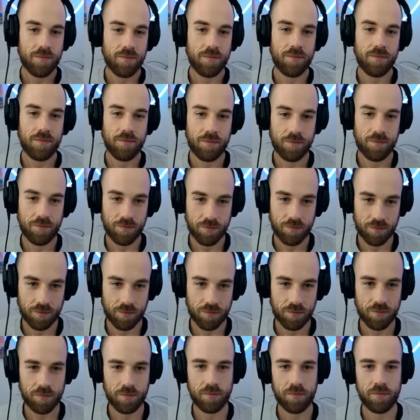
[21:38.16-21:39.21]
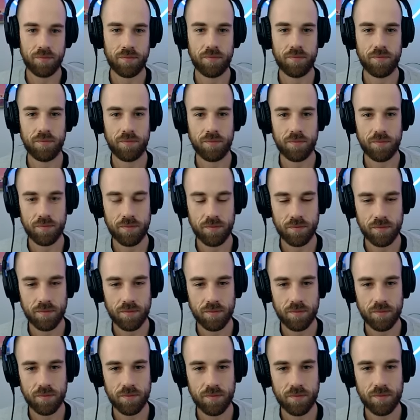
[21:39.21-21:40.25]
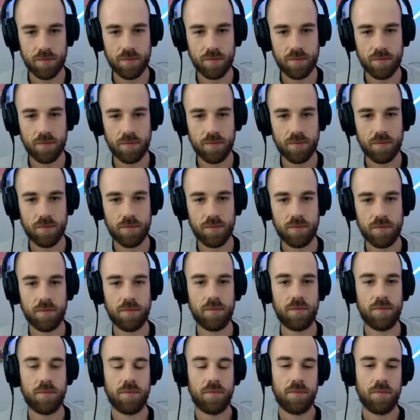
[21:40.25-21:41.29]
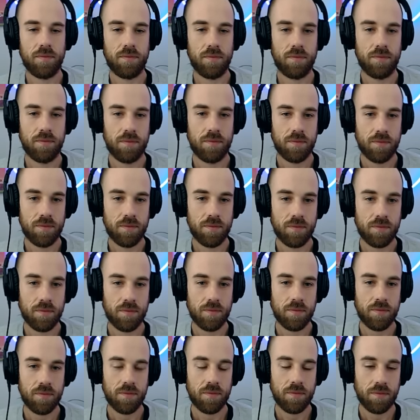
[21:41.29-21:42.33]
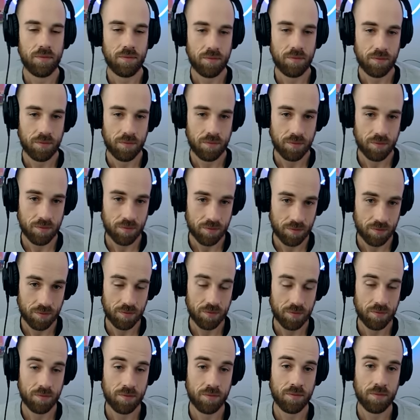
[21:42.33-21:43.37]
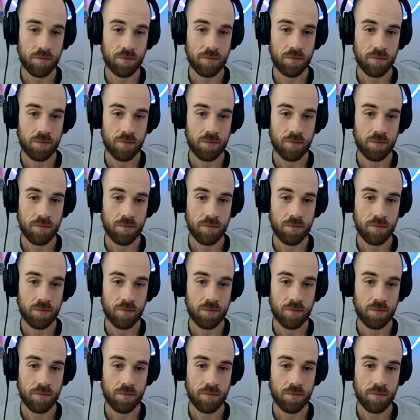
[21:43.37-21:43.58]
[no speech]